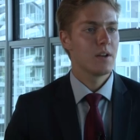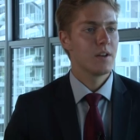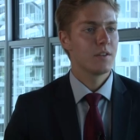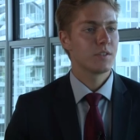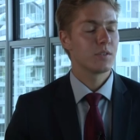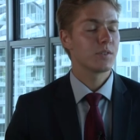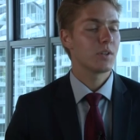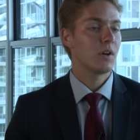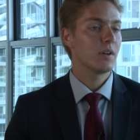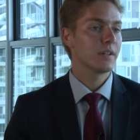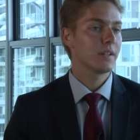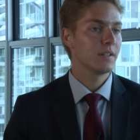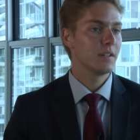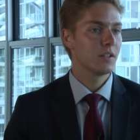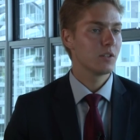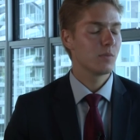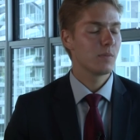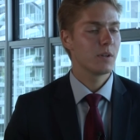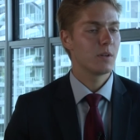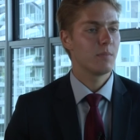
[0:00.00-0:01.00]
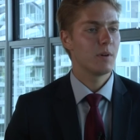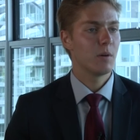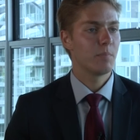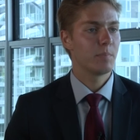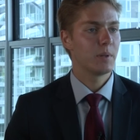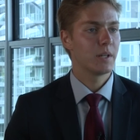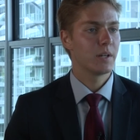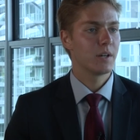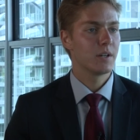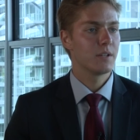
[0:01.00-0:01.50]
So talking a little bit about
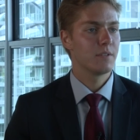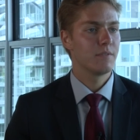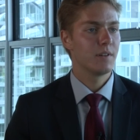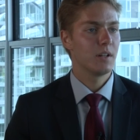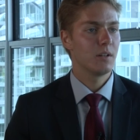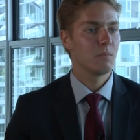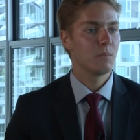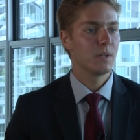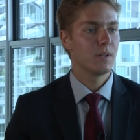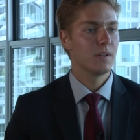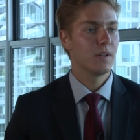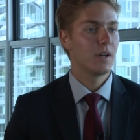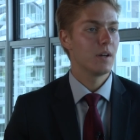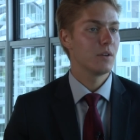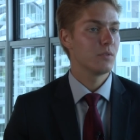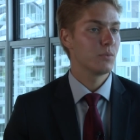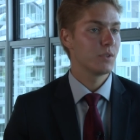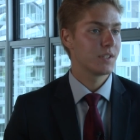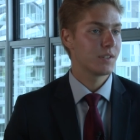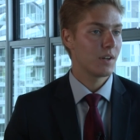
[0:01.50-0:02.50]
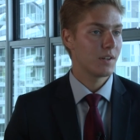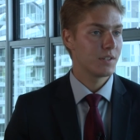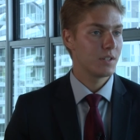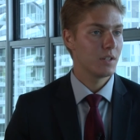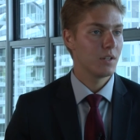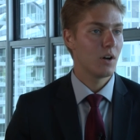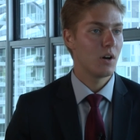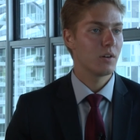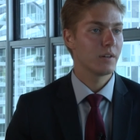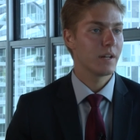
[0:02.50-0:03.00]
player development, we saw
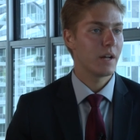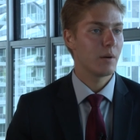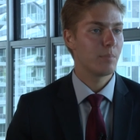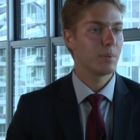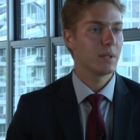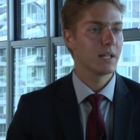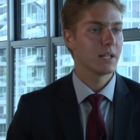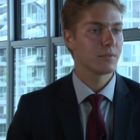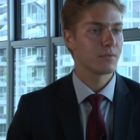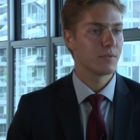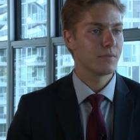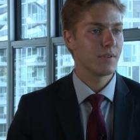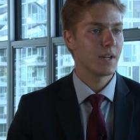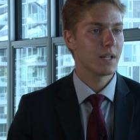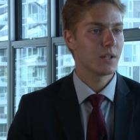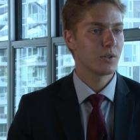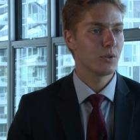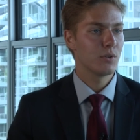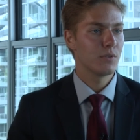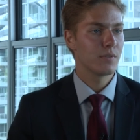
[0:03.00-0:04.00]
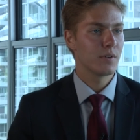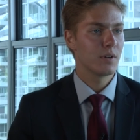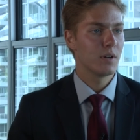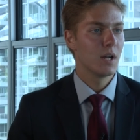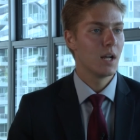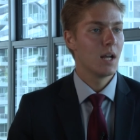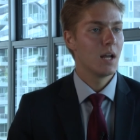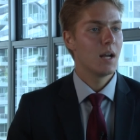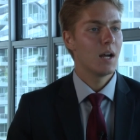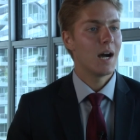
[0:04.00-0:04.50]
De Jong now playing for Vancouver.
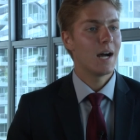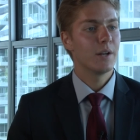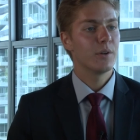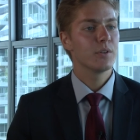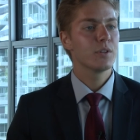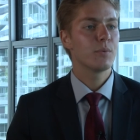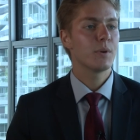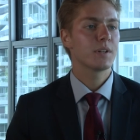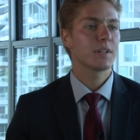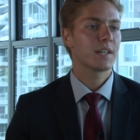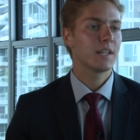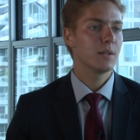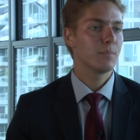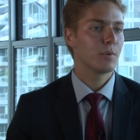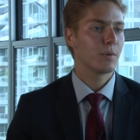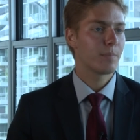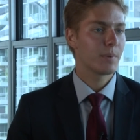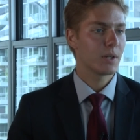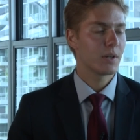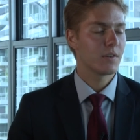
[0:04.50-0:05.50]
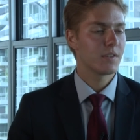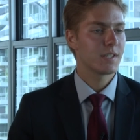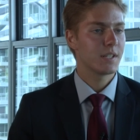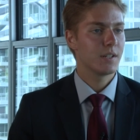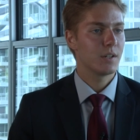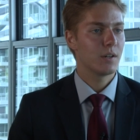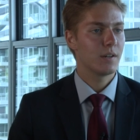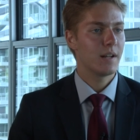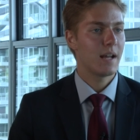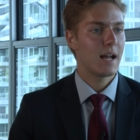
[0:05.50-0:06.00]
I know you want to keep your players
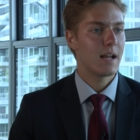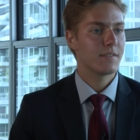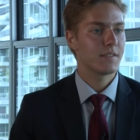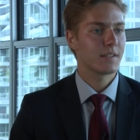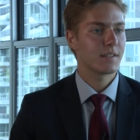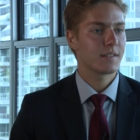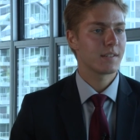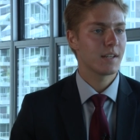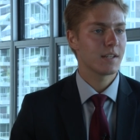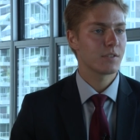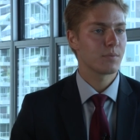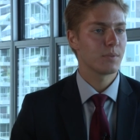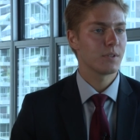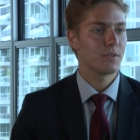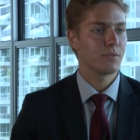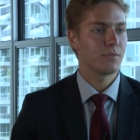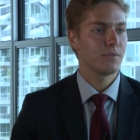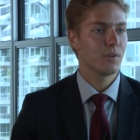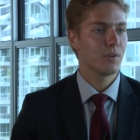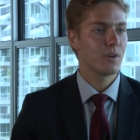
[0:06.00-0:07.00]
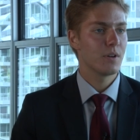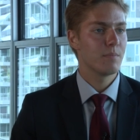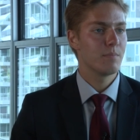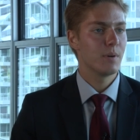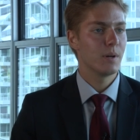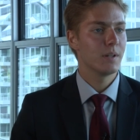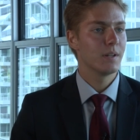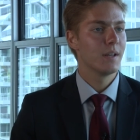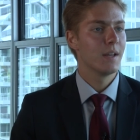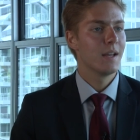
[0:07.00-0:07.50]
here and have success with the Fury,
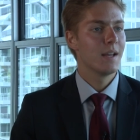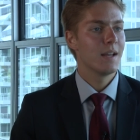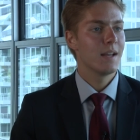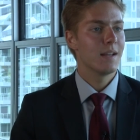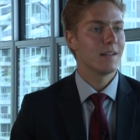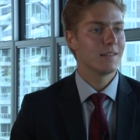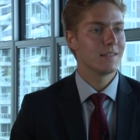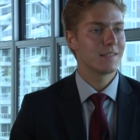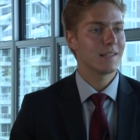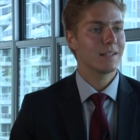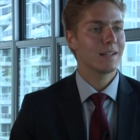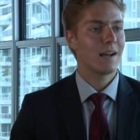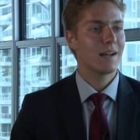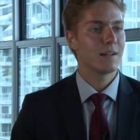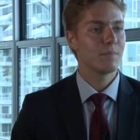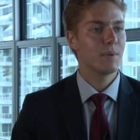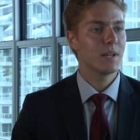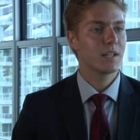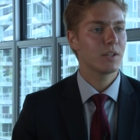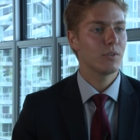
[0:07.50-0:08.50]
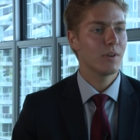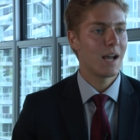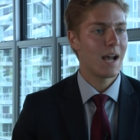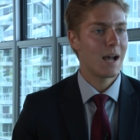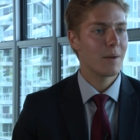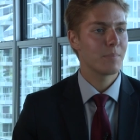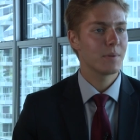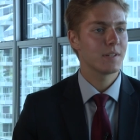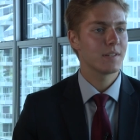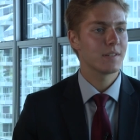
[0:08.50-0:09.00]
but does that kind of make you happy